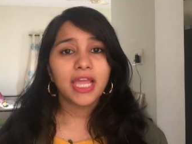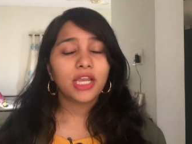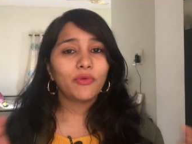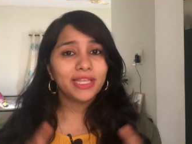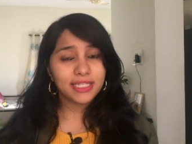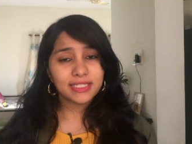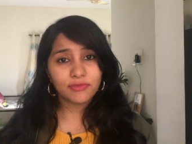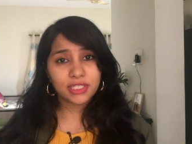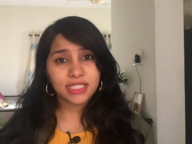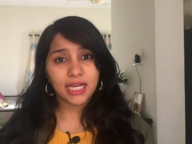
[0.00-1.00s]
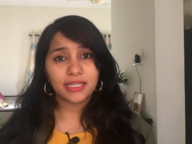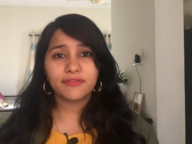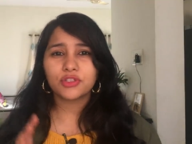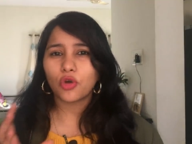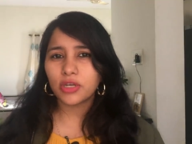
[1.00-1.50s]
Now when this was done,
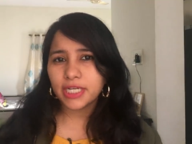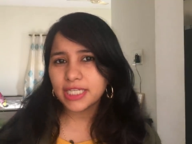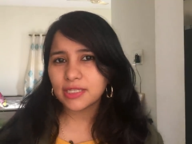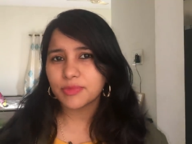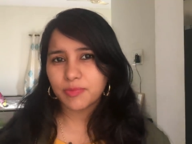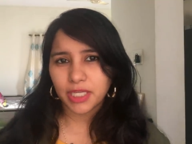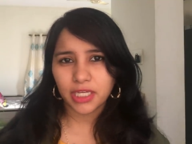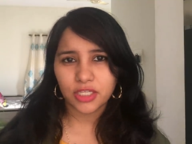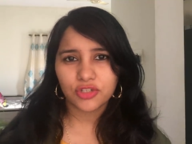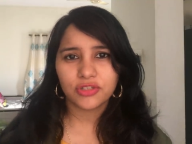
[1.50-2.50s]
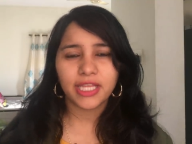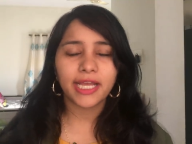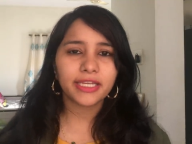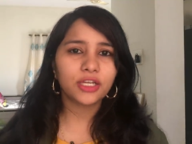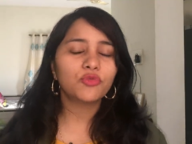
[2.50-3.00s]
there was already some speculation
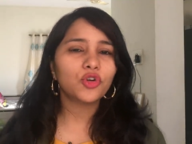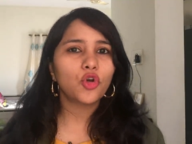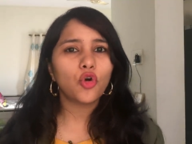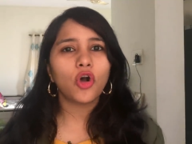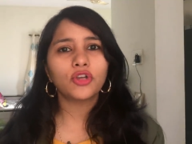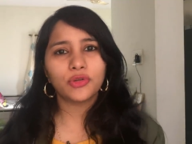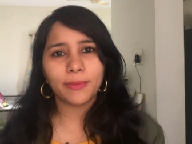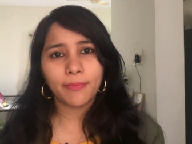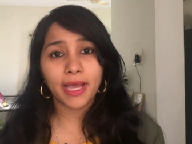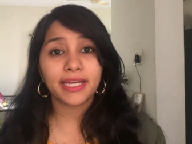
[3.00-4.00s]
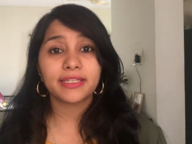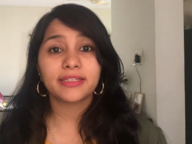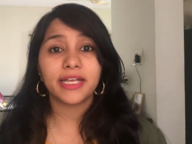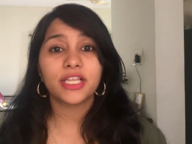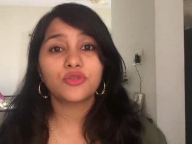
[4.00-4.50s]
that it would go on to impact
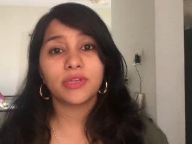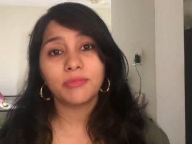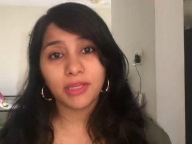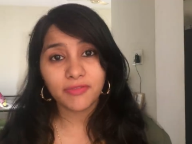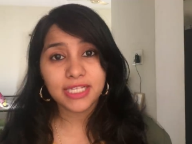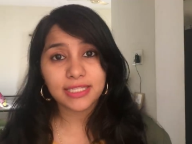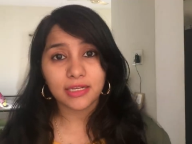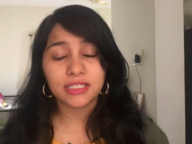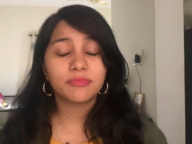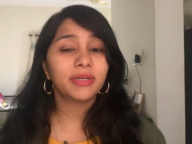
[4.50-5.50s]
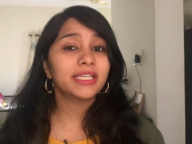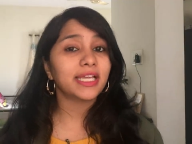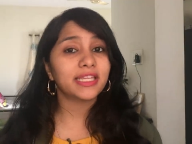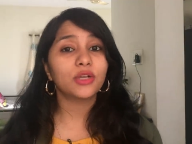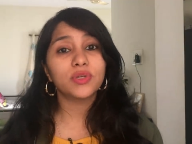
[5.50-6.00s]
the H-1B visas, but
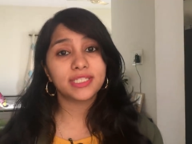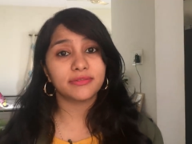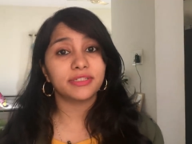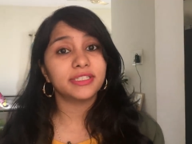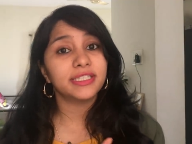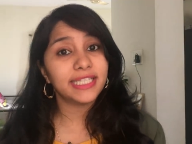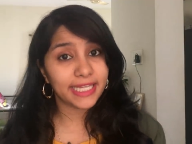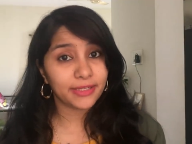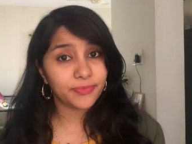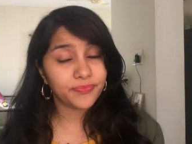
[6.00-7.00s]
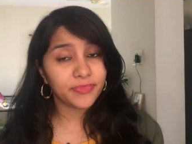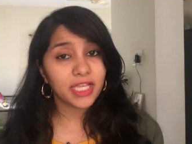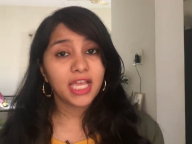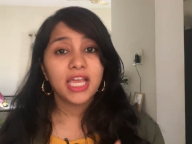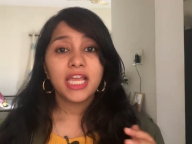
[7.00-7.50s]
nothing was certain then.
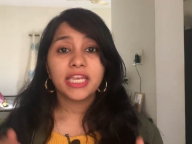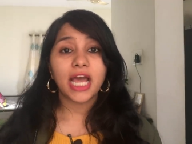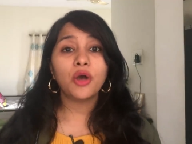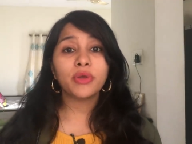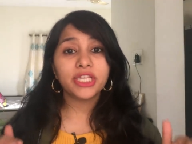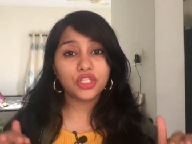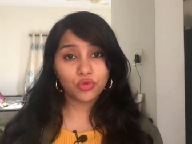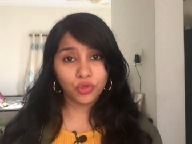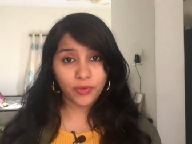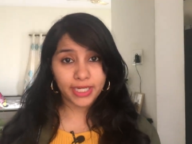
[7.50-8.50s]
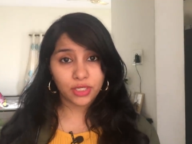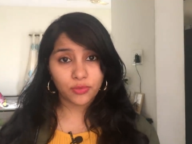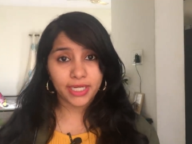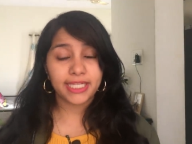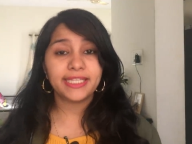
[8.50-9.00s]
Now in June
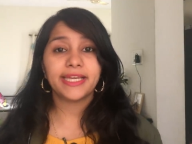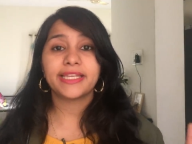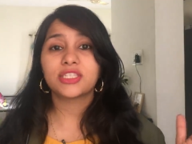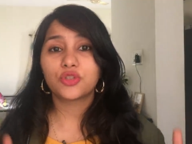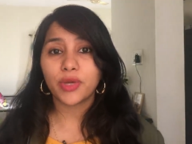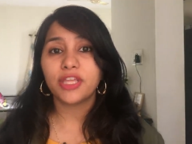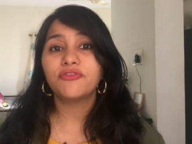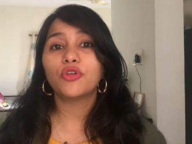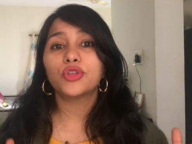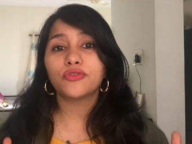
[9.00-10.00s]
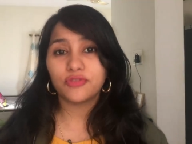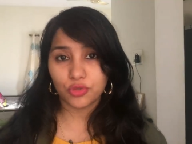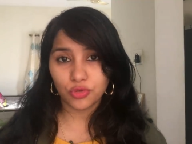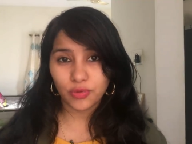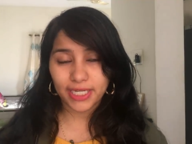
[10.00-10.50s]
2020, that is 24th of
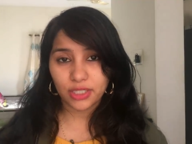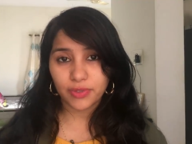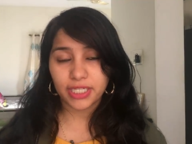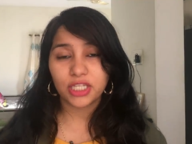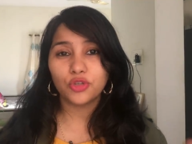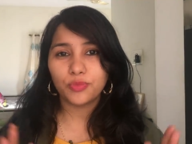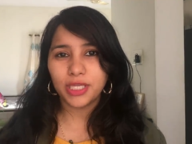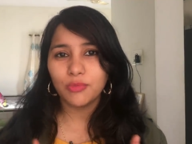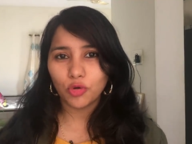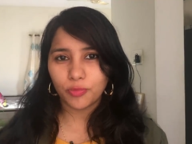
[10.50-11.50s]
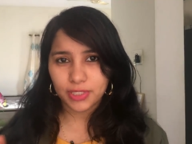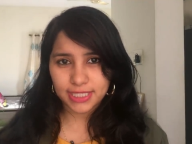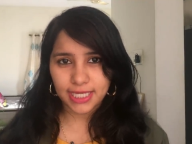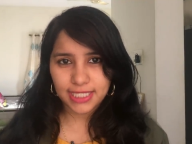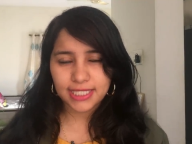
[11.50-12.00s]
June 2020 to be more
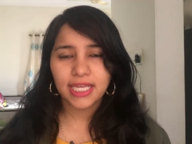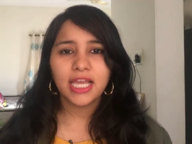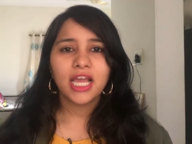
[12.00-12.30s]
precise,